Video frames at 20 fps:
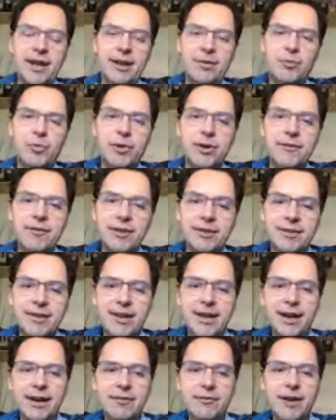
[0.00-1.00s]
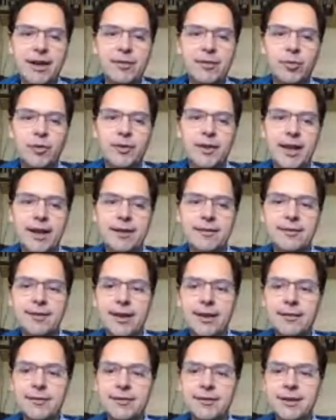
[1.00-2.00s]
and previously unavailable data
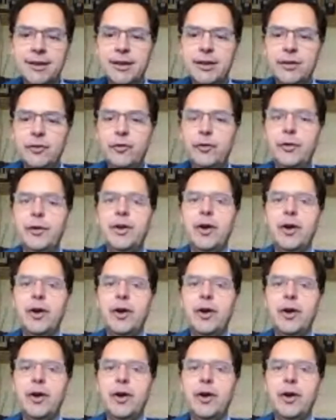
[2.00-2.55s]
sets to